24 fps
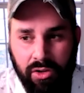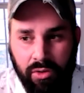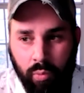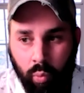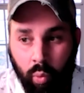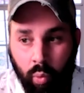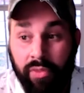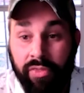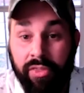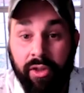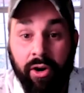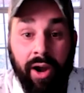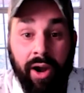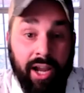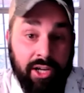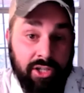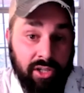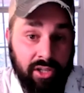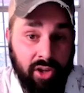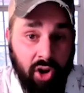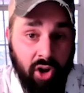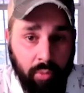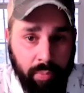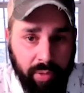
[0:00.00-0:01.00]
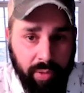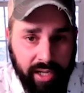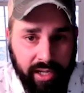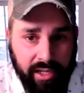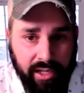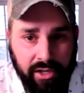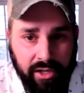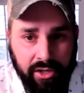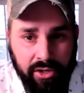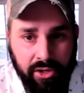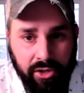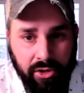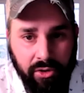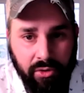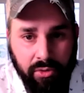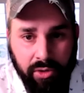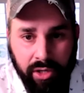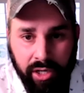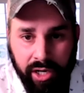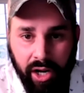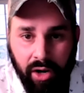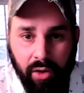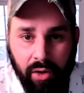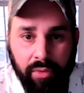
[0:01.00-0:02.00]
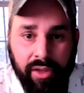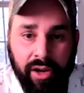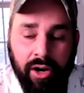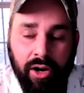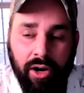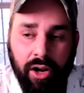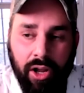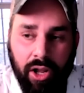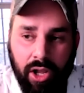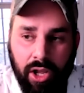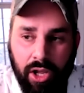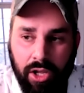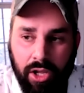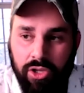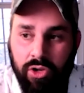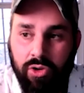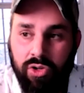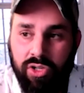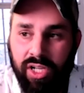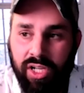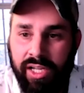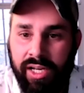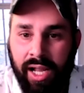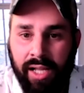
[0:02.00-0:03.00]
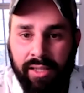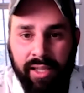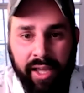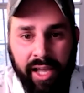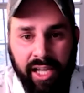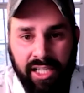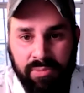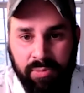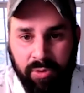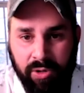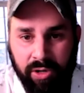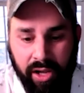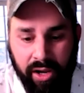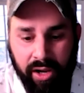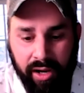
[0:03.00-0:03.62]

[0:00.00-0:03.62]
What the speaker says: what they're actually hoping it can do. They're usually not the expert on